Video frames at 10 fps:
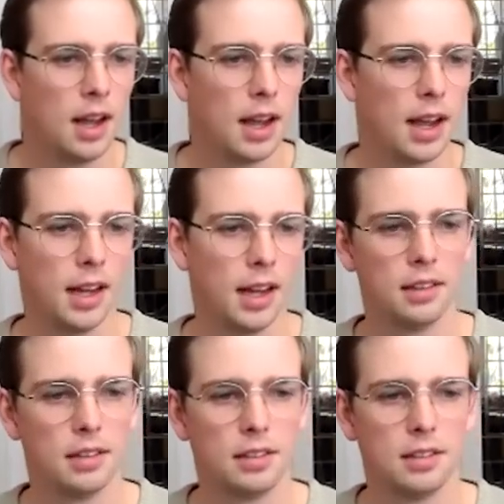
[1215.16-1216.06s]

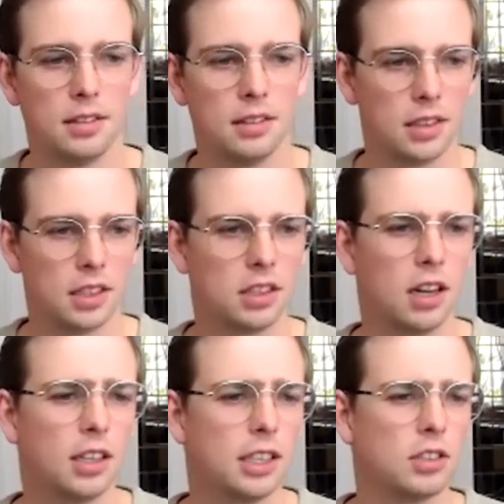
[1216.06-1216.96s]
And there's
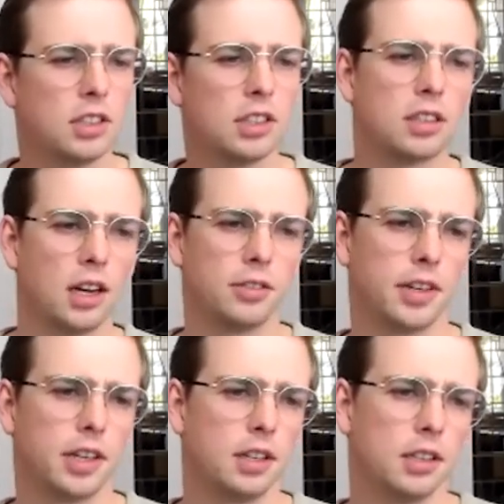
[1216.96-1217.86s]
another interesting side
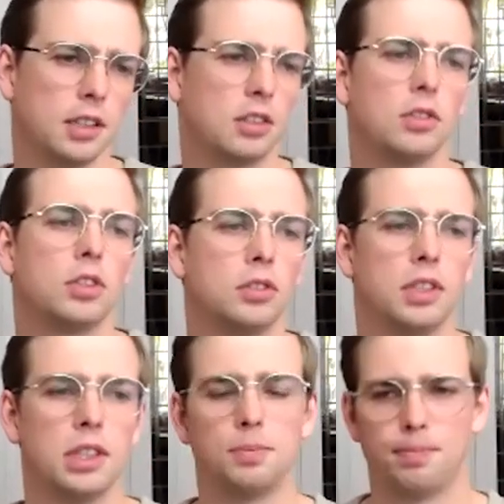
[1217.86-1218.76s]
effect here that so
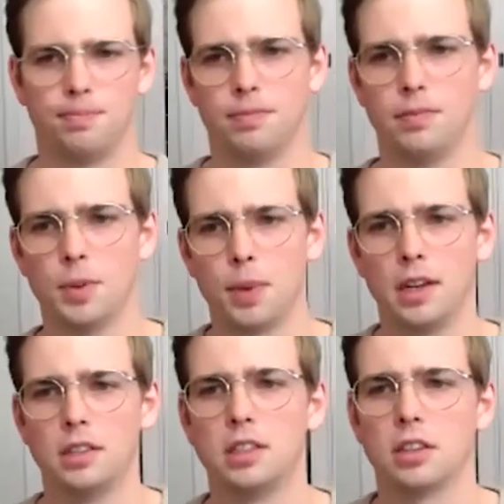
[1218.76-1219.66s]
these
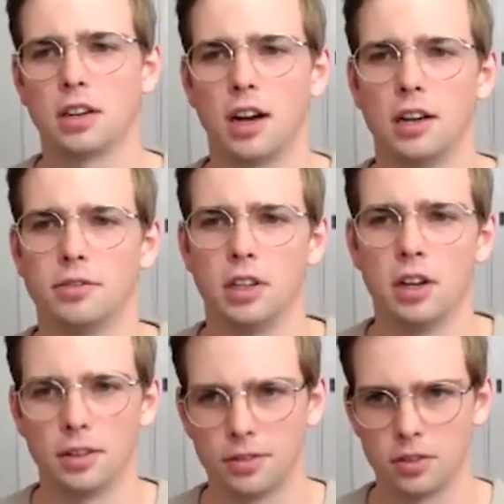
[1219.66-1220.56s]
dependencies are kind of
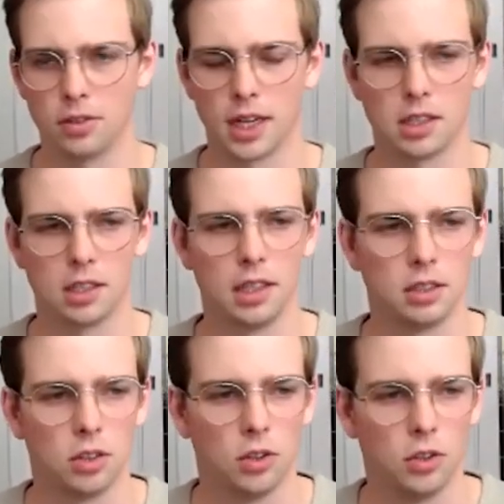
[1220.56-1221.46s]
enough to actually
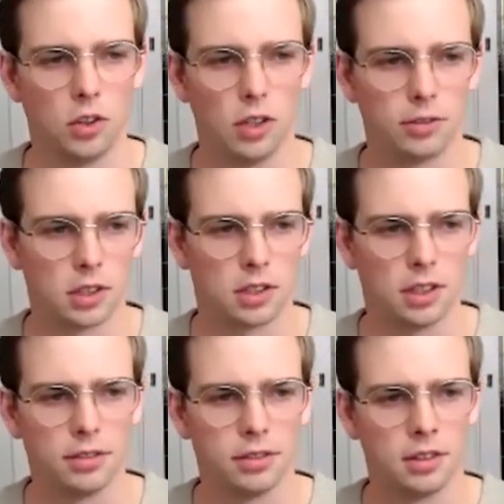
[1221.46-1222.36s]
install all of our
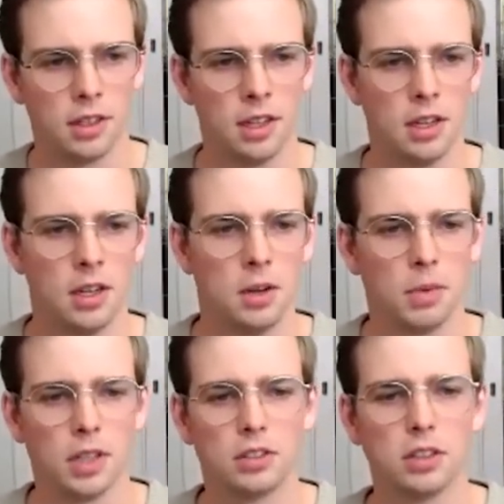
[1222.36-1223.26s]
stuff.
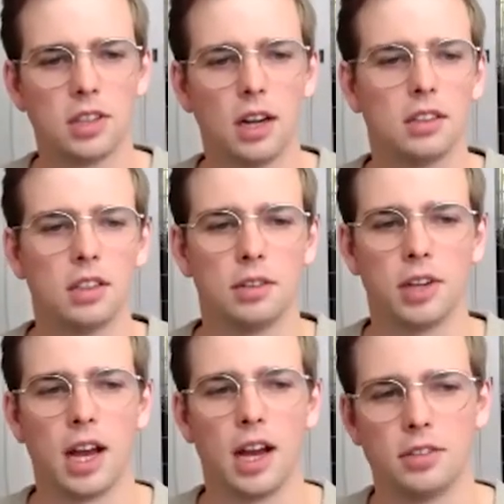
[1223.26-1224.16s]
But it turns out that if
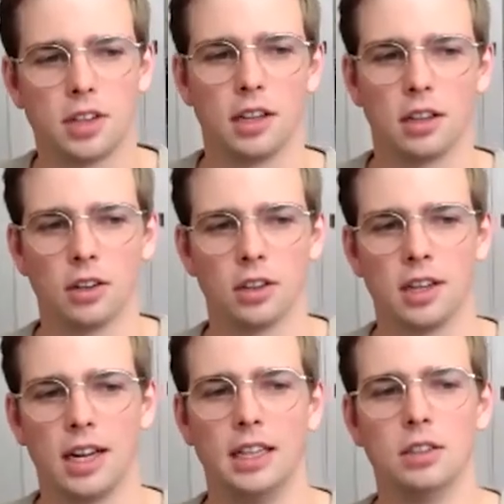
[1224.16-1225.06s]
we have
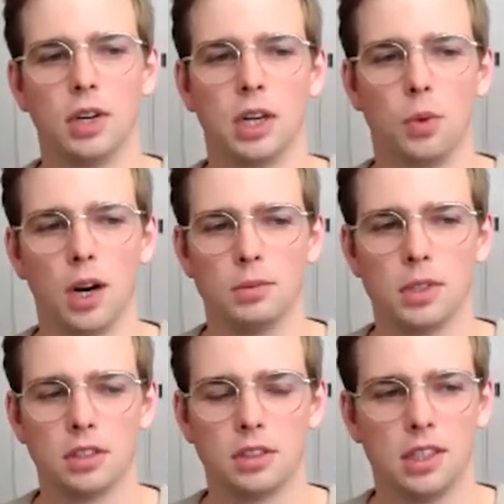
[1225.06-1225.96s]
scikit-learn in the
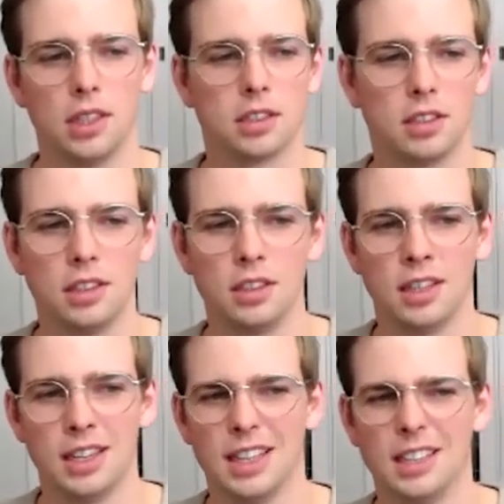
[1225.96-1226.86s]
requirements.txt,
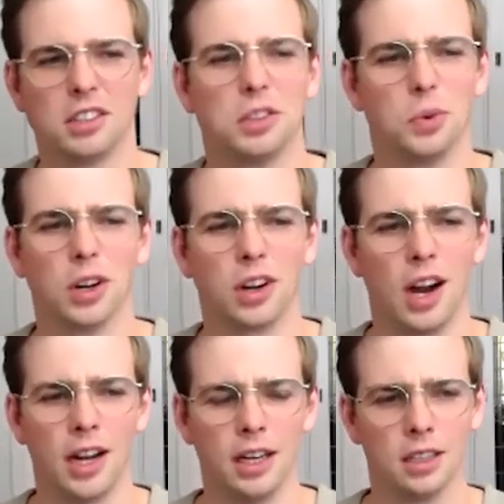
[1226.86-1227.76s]
it doesn't work
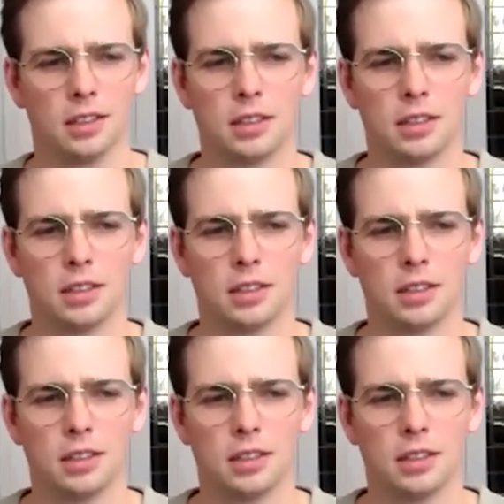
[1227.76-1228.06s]
either.